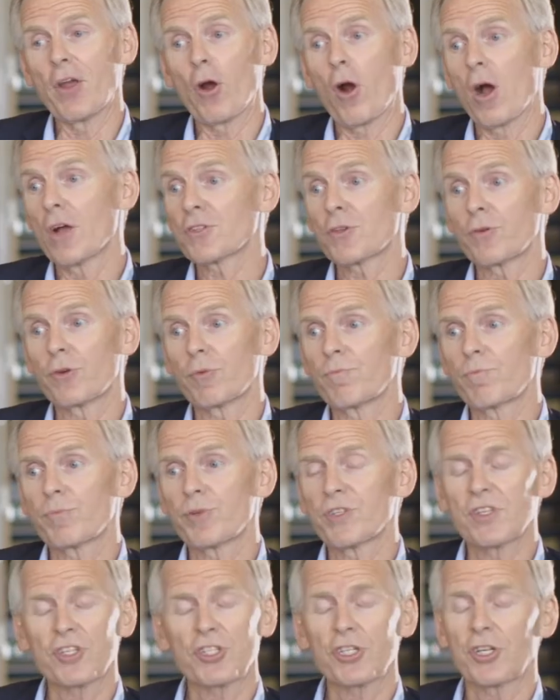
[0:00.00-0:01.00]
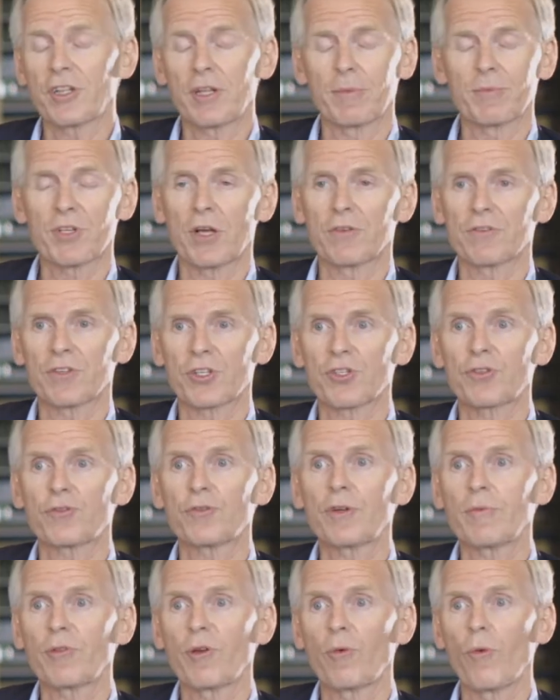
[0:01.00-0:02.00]
they're also positioning themselves
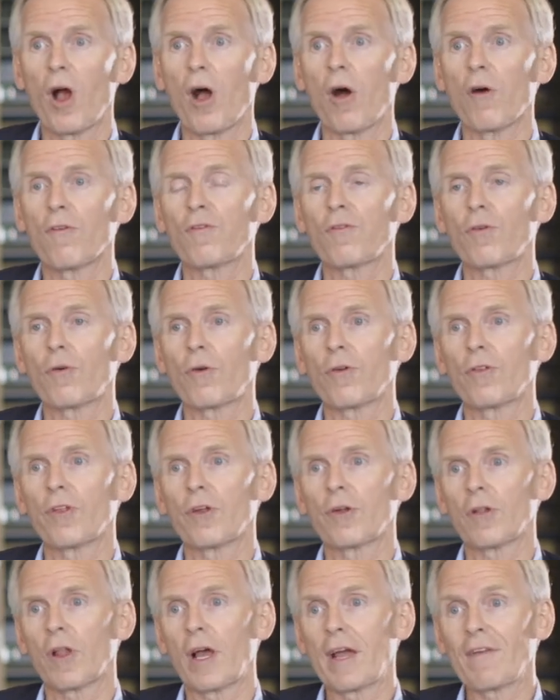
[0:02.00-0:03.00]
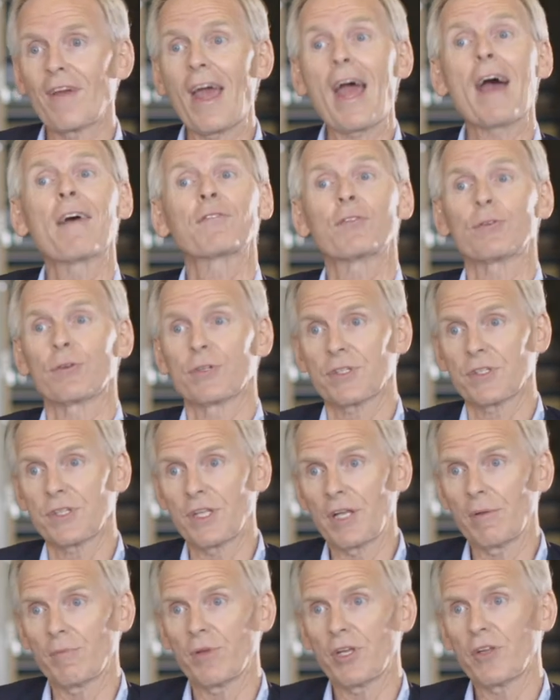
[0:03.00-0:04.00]
extremely well for their life after
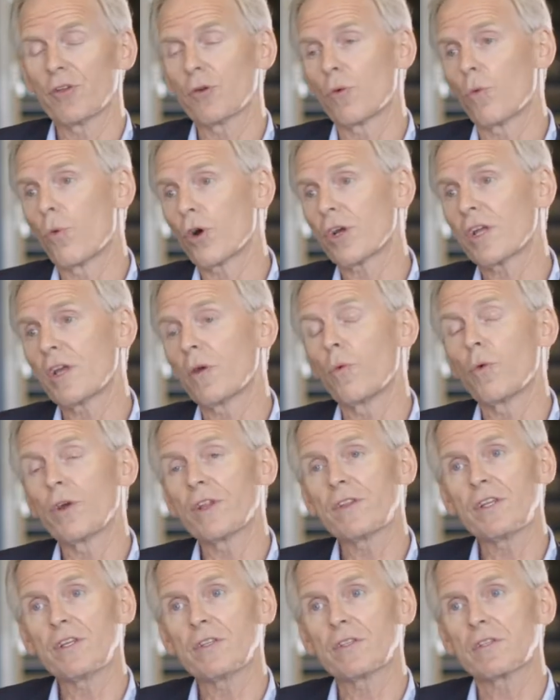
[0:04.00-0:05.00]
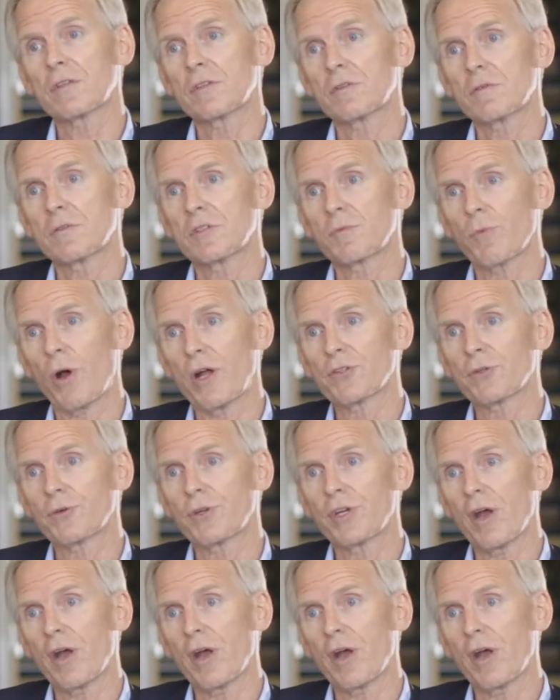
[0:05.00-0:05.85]
ESTEEM, either working with these sponsoring